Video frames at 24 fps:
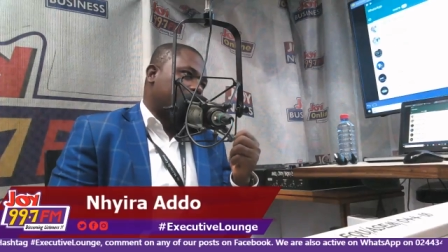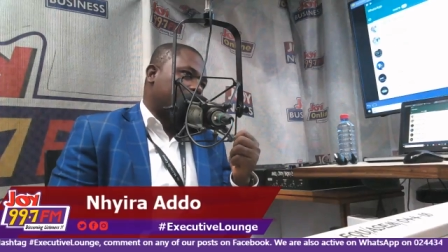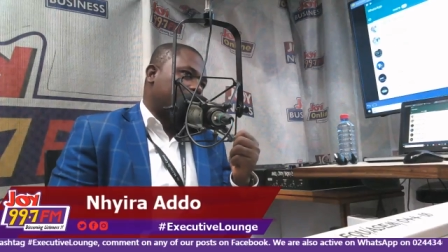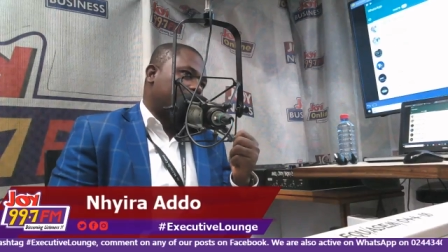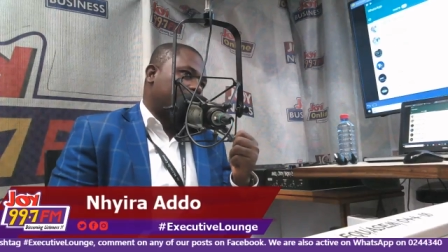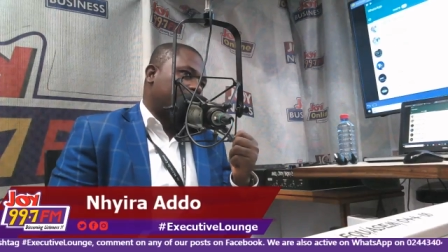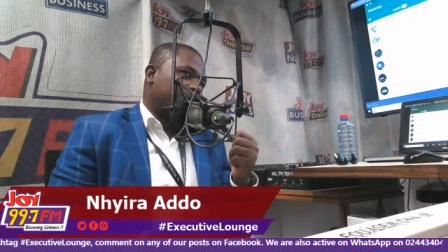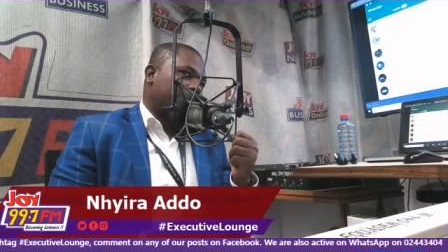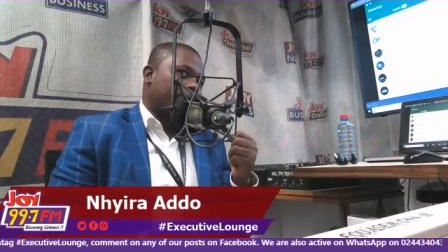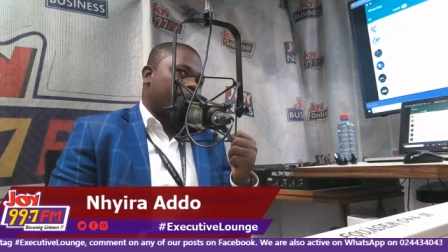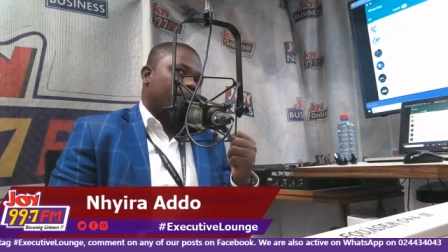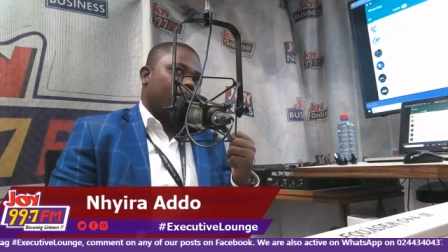
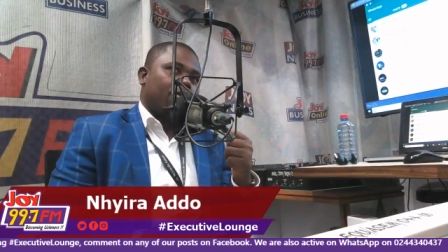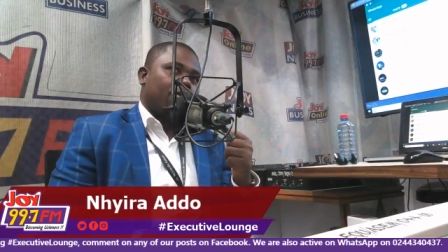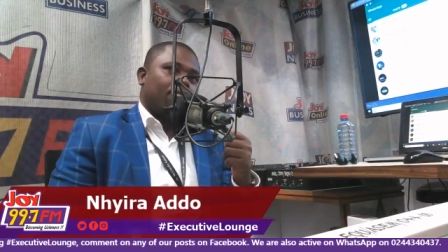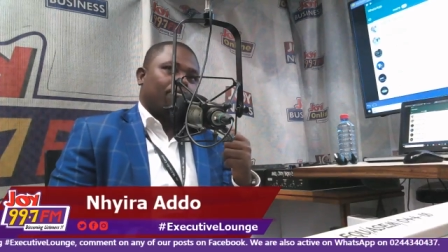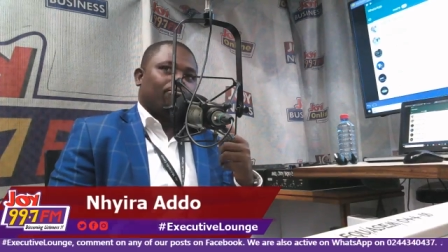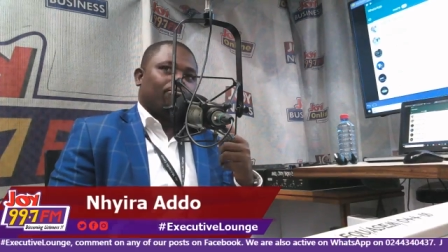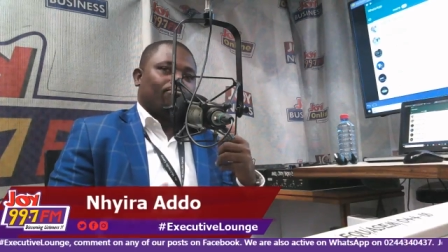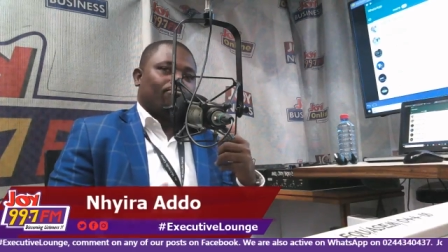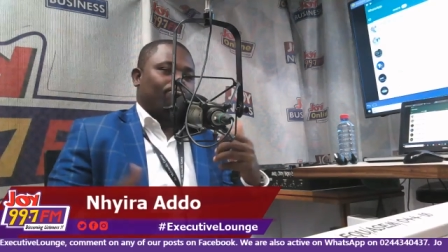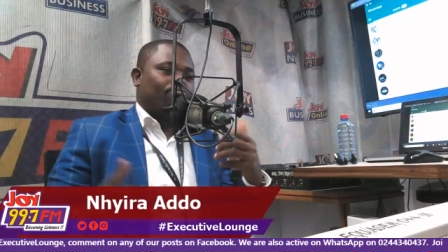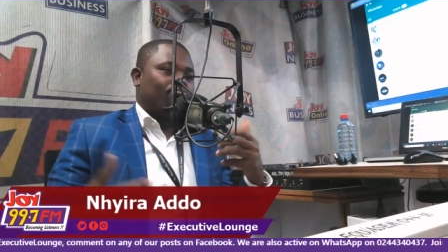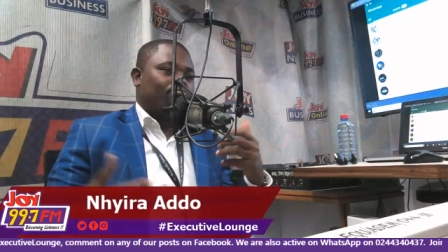
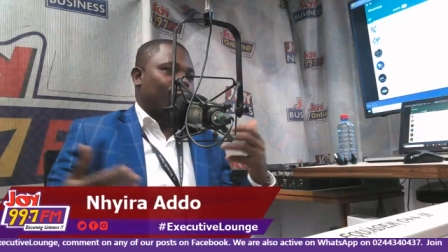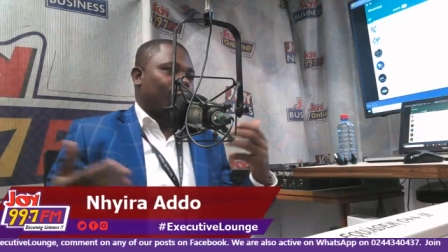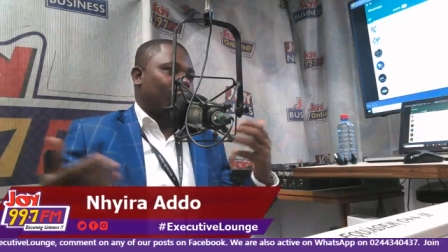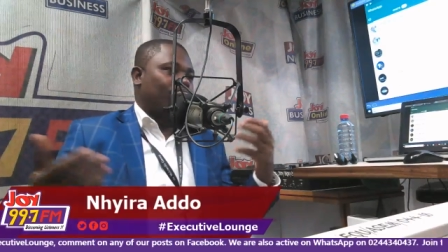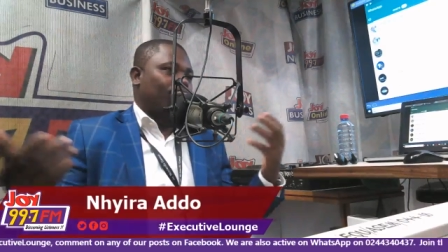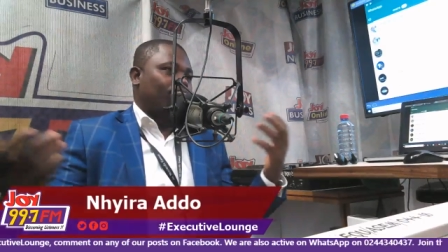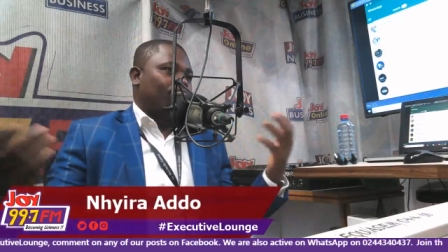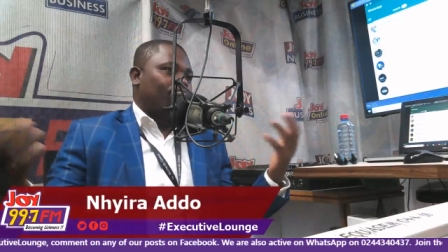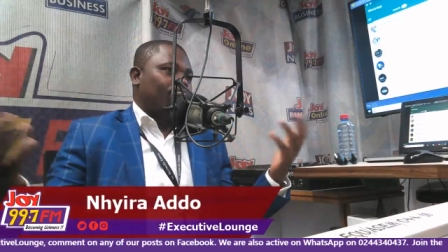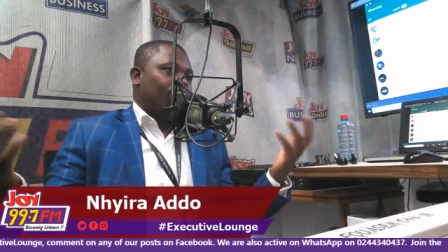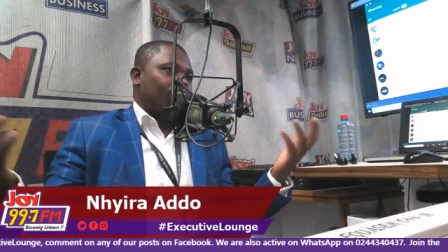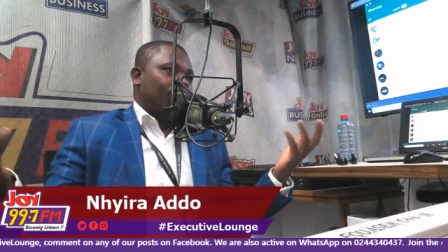from
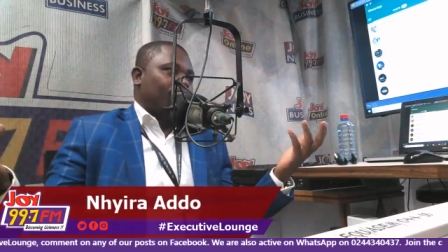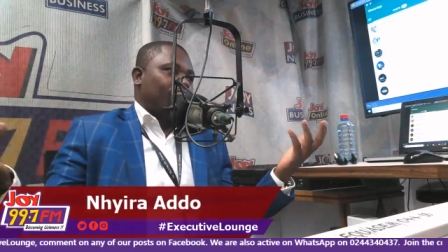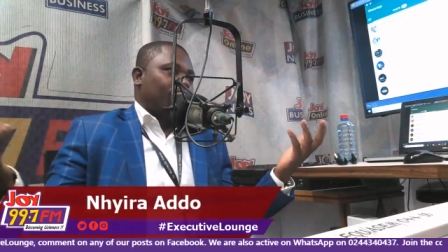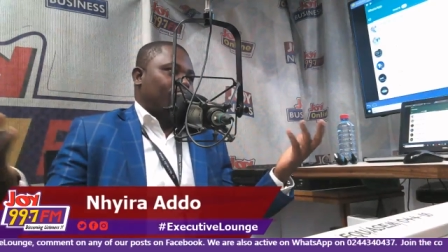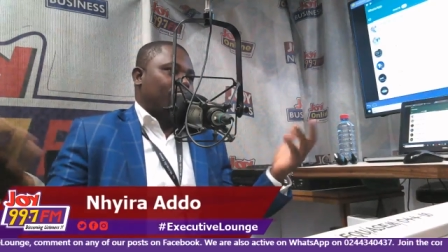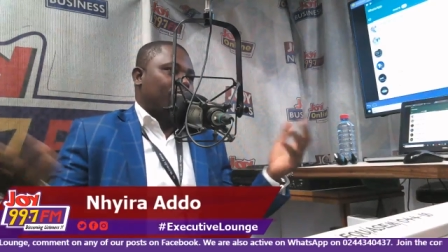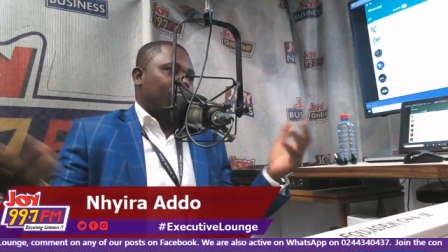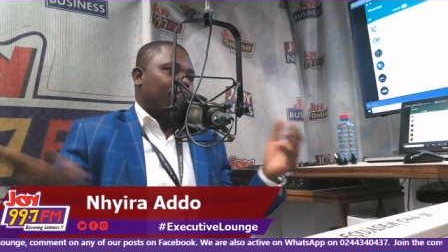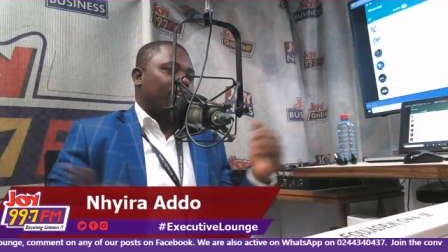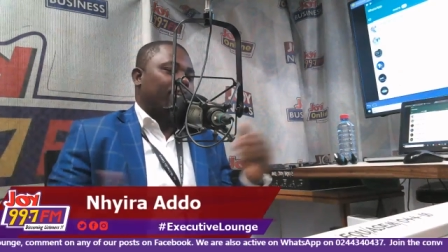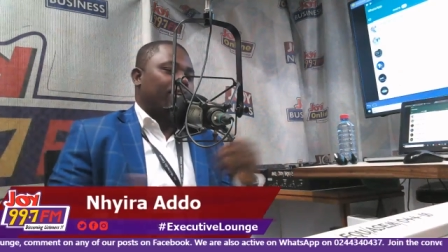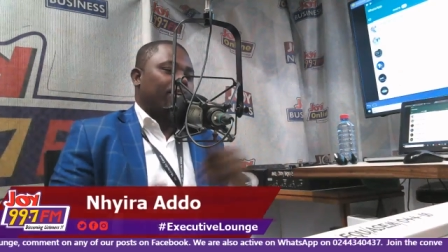
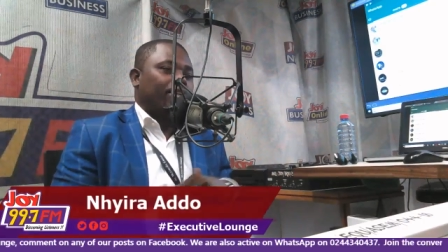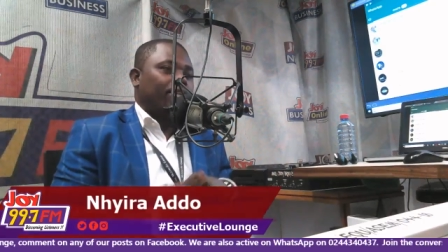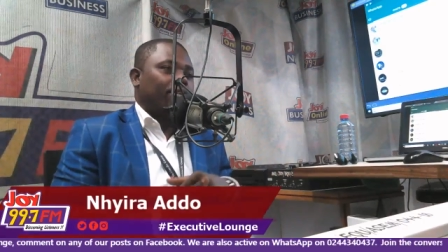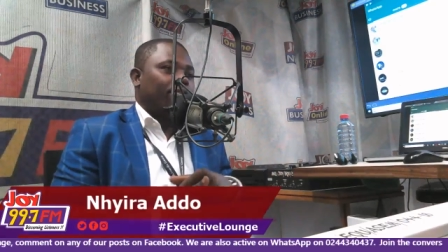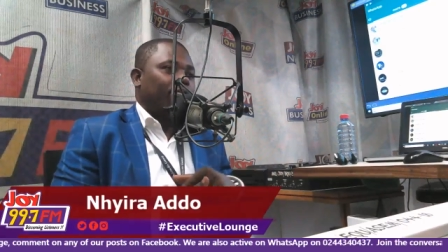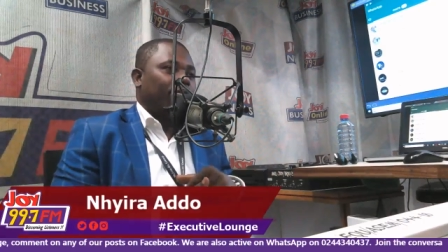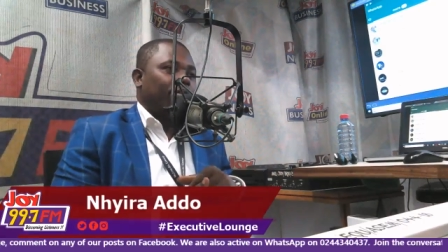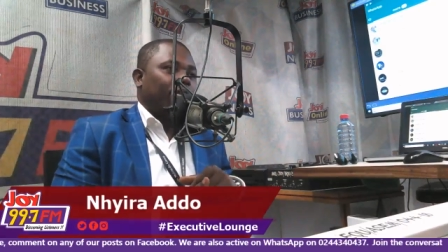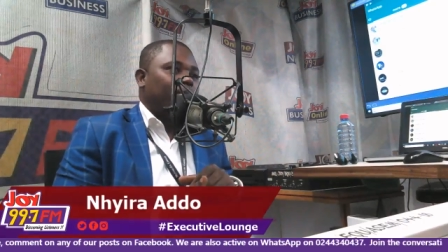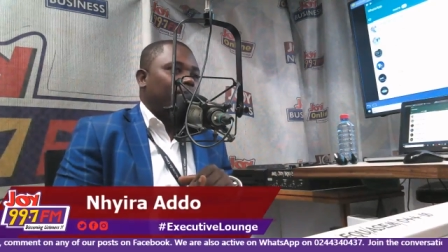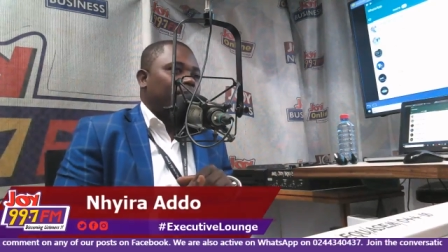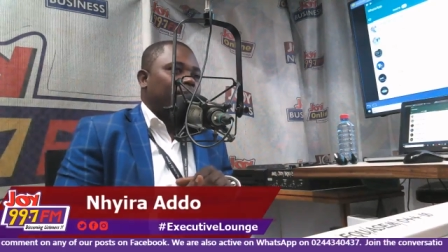another
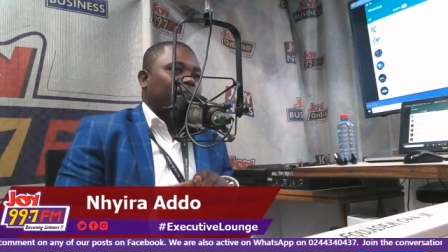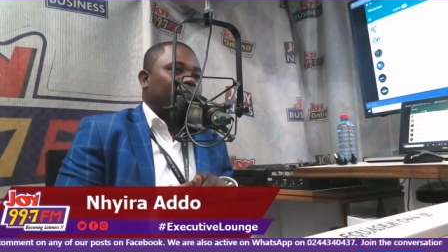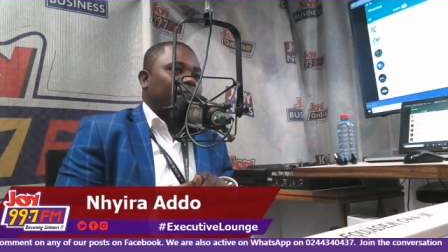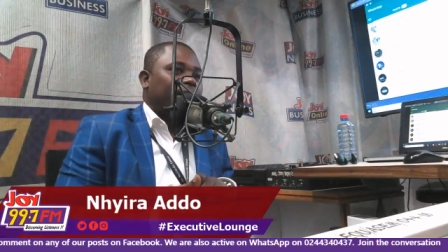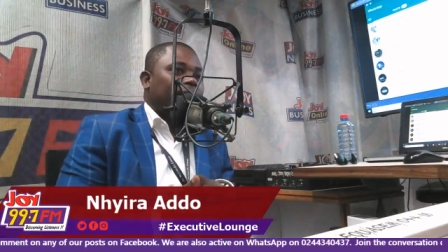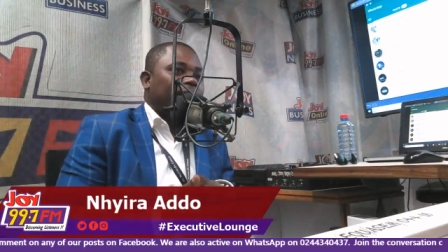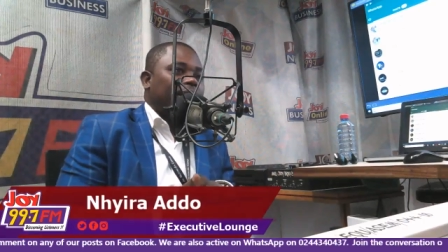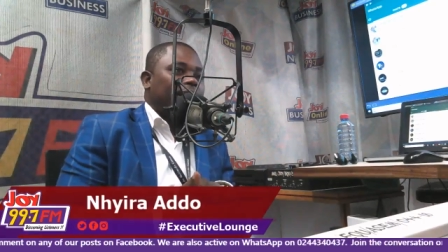developing